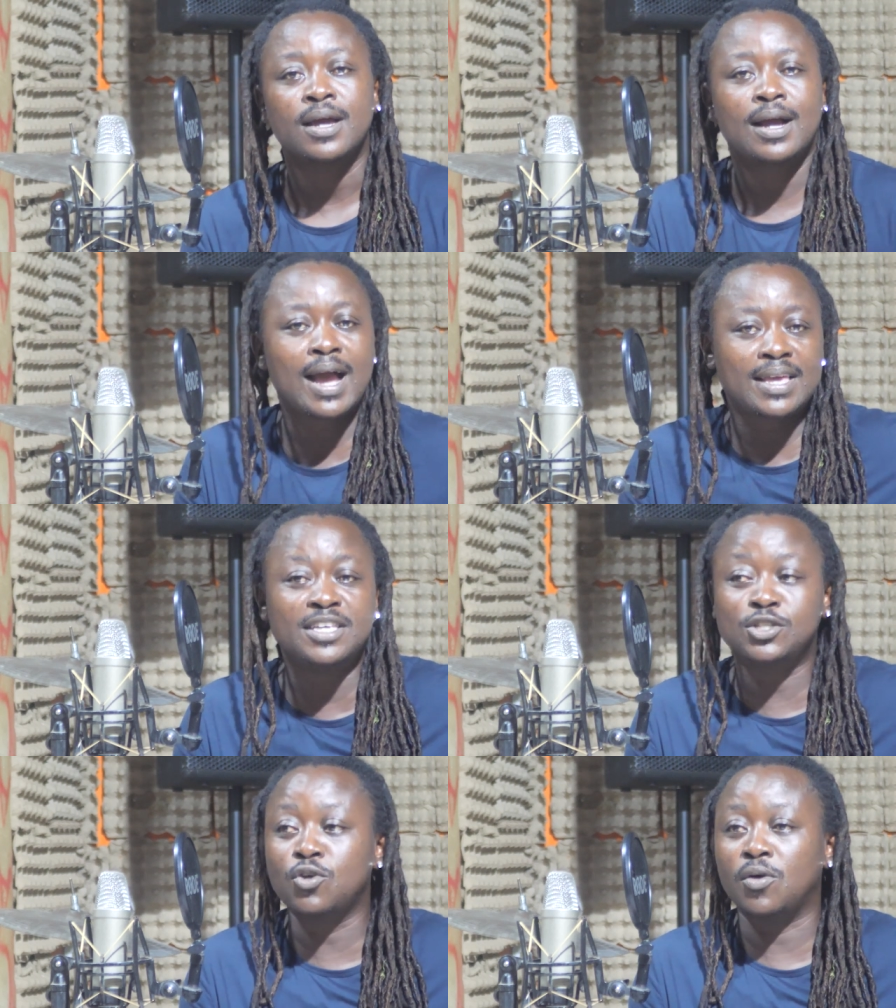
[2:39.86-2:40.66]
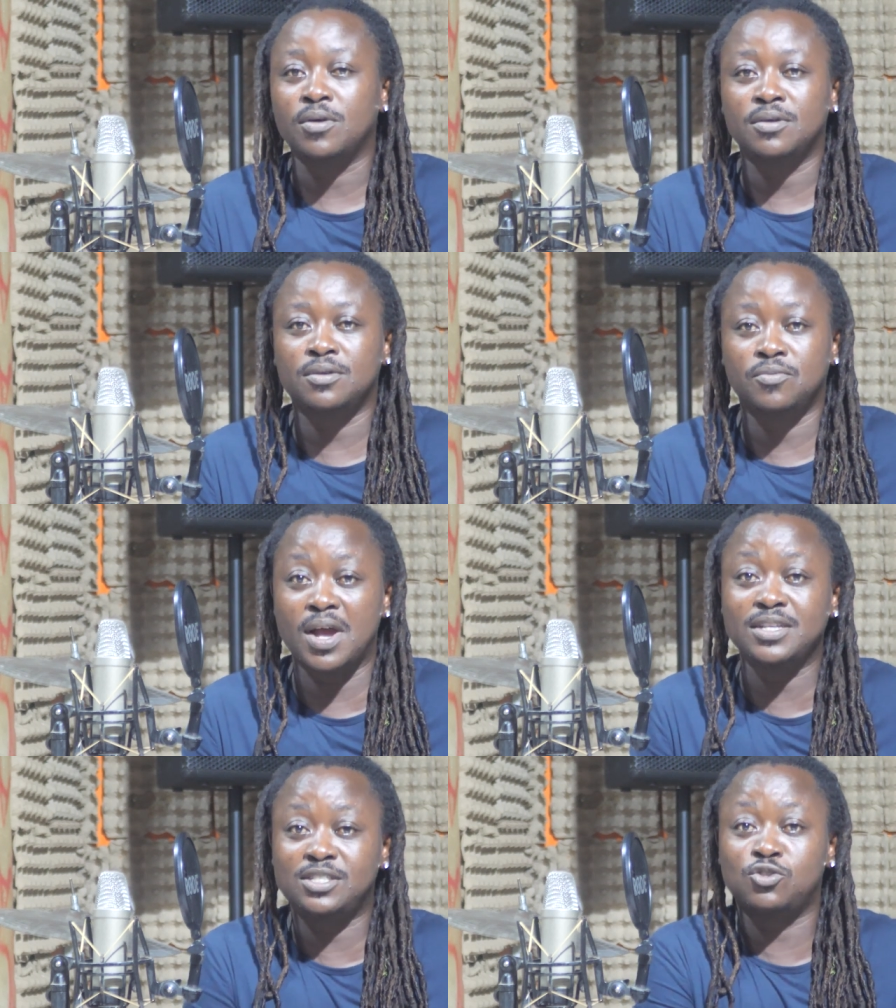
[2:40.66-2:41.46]
Khaki is not.
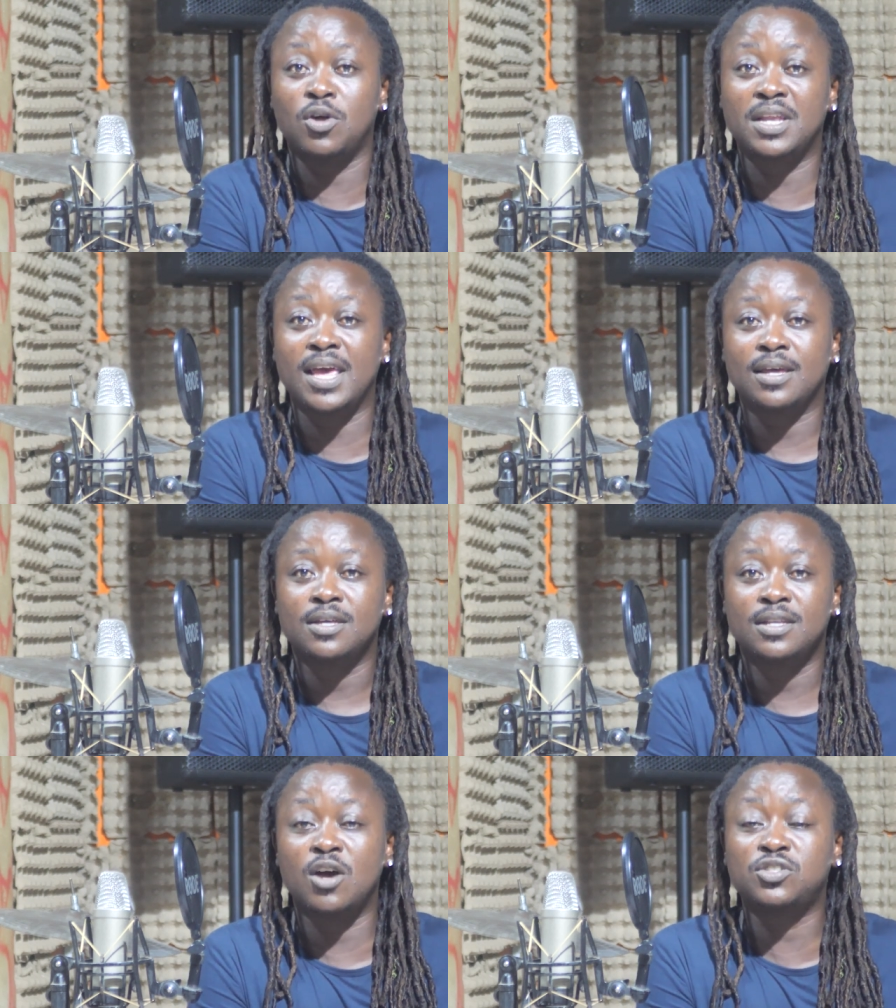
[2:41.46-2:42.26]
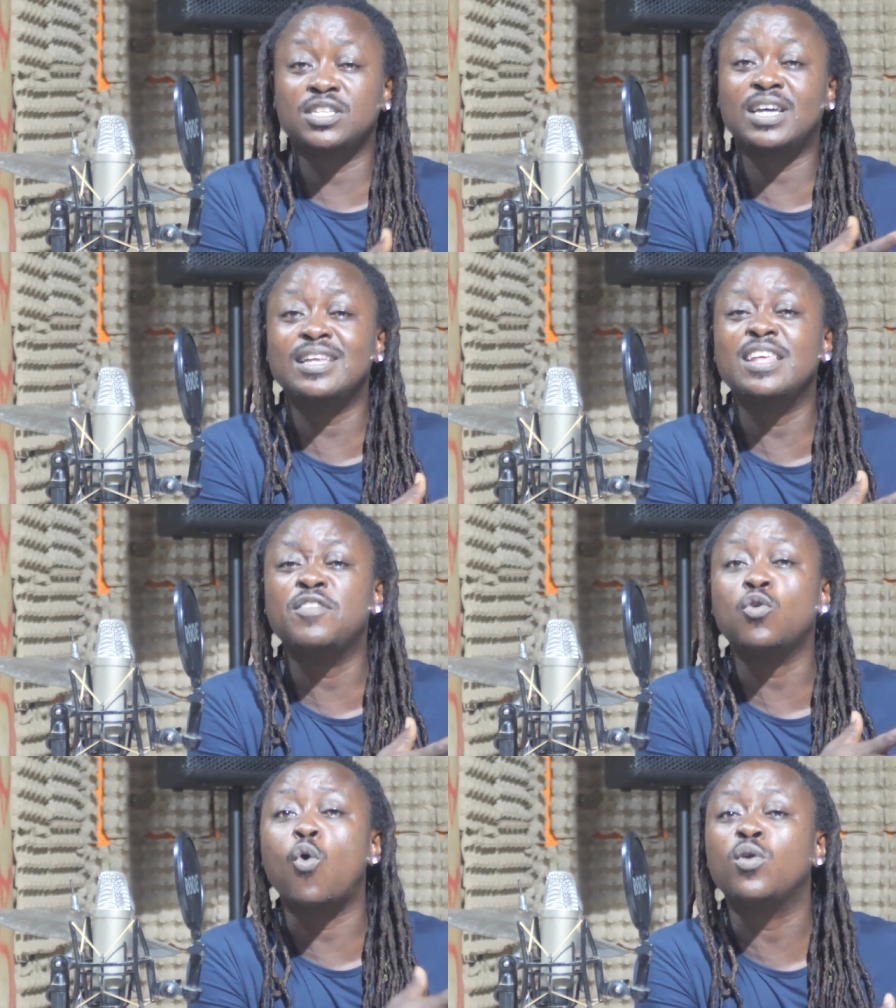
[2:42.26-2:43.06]
Right? She's not there. Now she can't
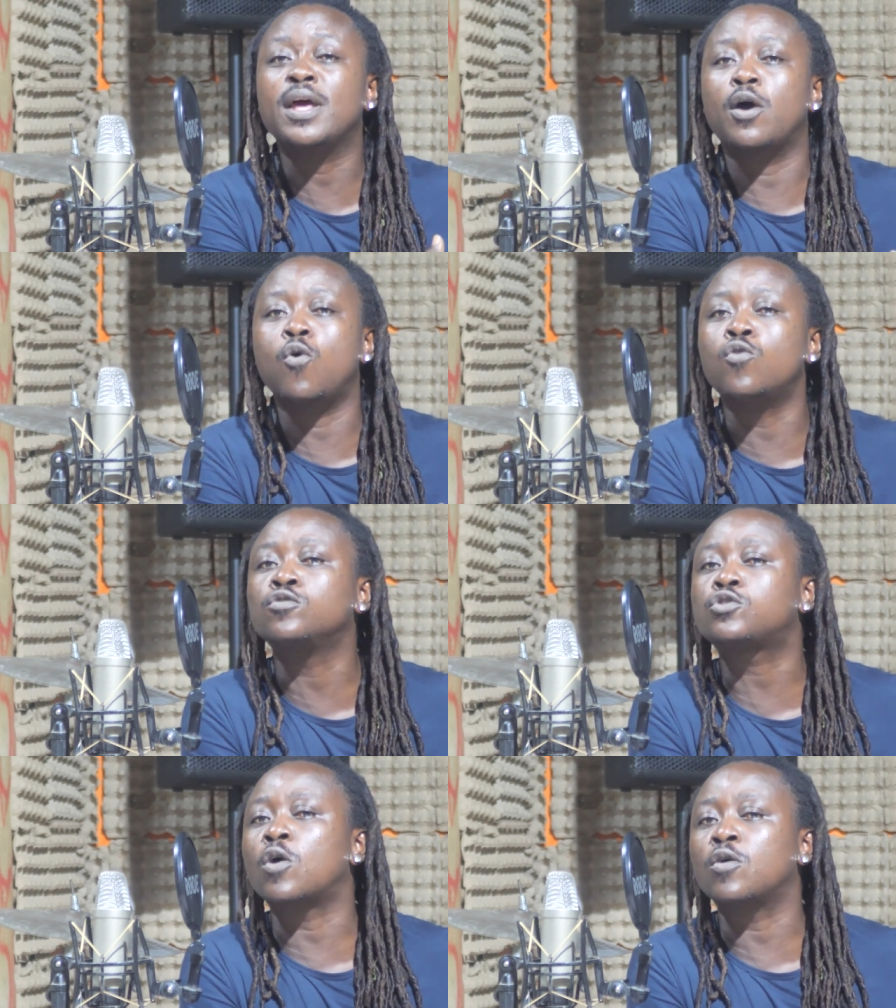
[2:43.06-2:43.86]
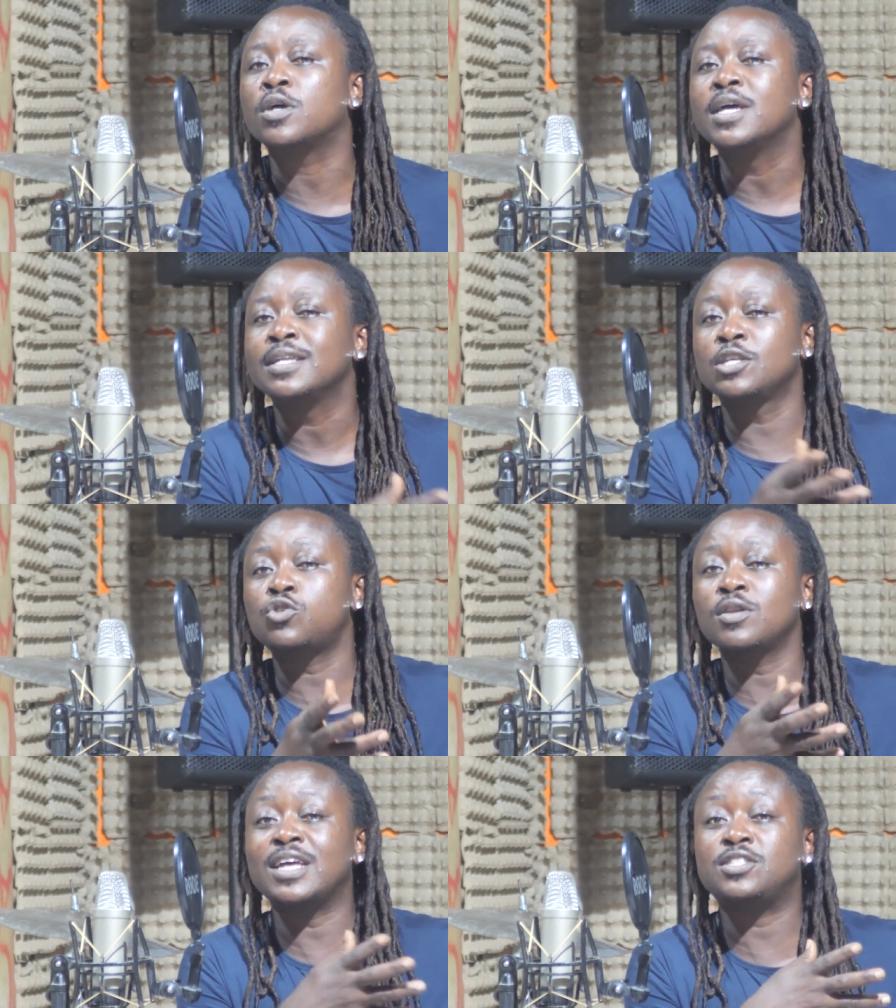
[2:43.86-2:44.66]
even own her own song. The
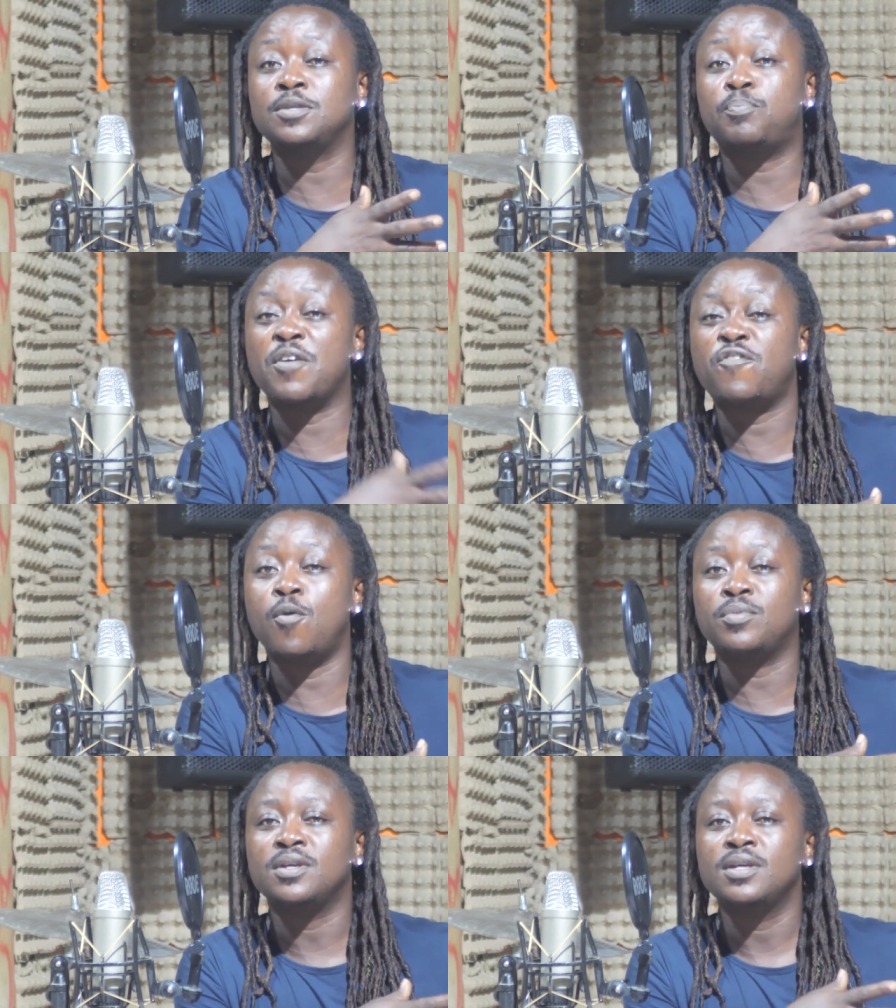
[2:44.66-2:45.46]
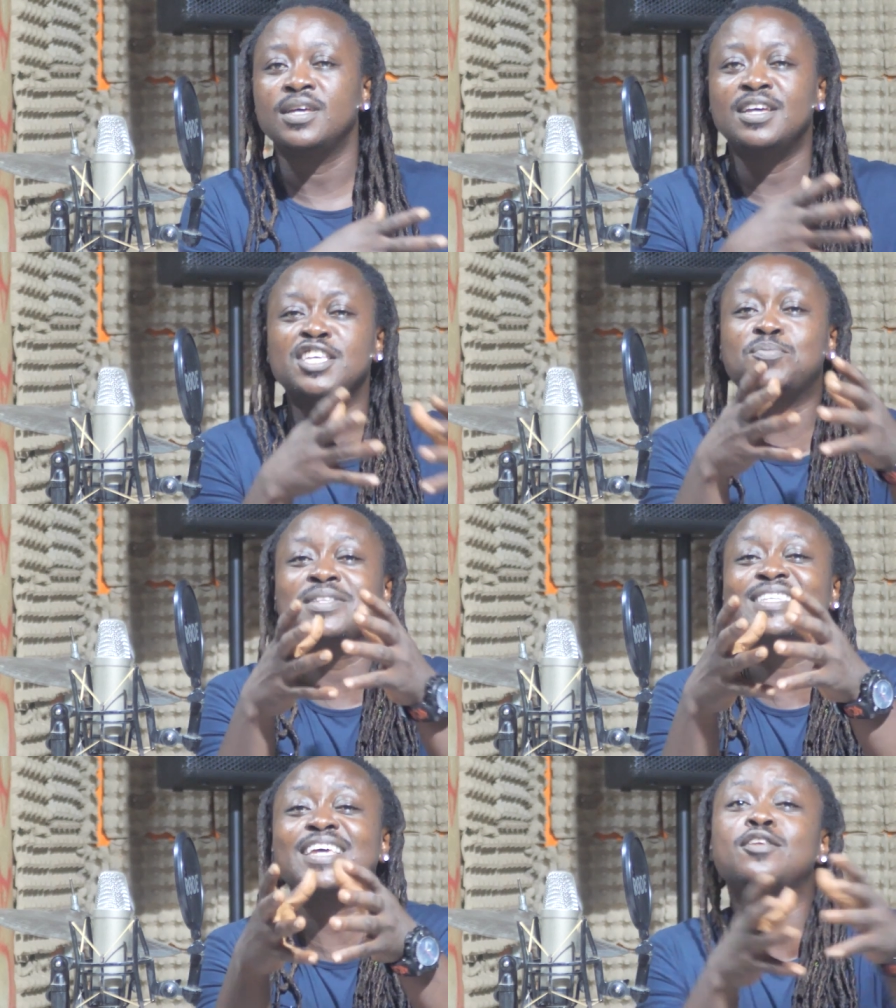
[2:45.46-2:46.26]
song that she performed is
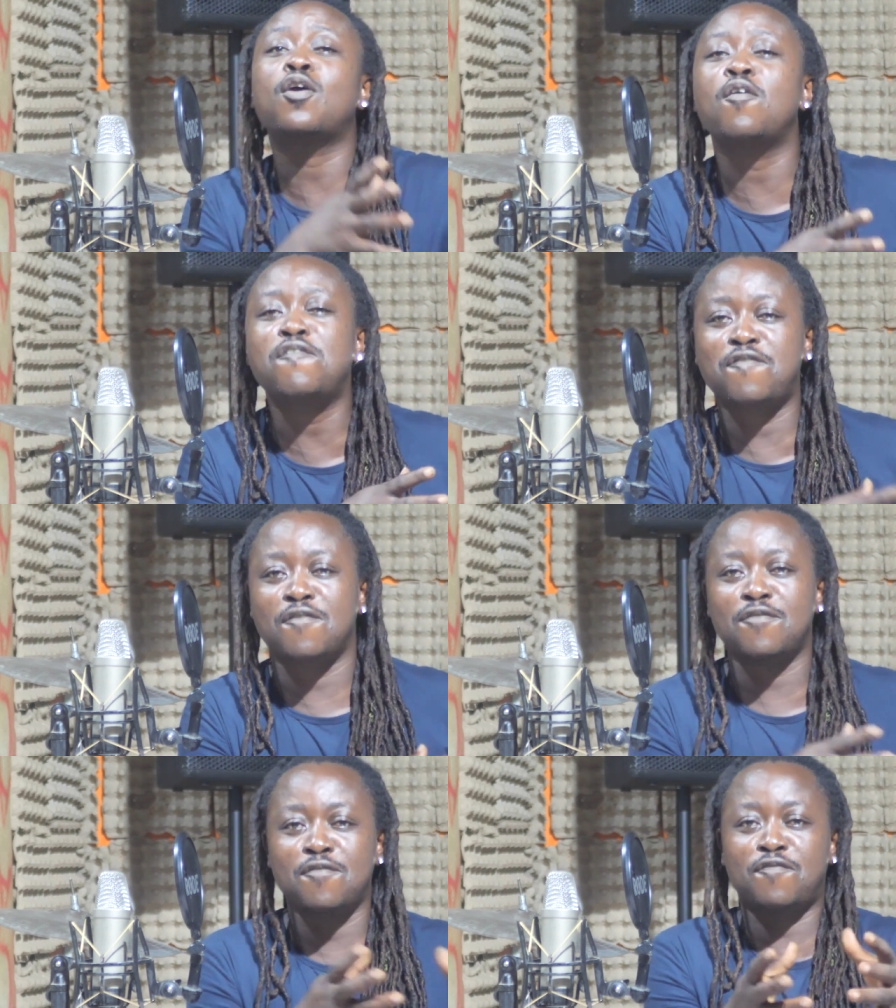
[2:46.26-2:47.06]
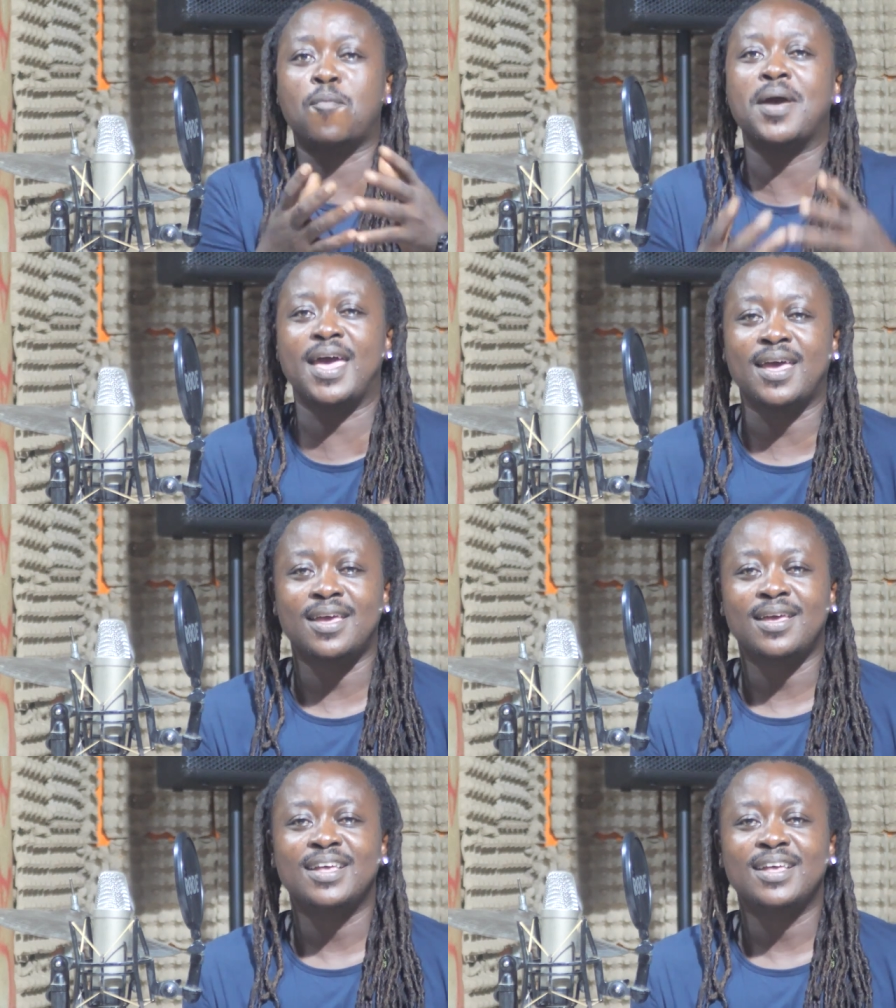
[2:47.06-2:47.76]
being taken off from her.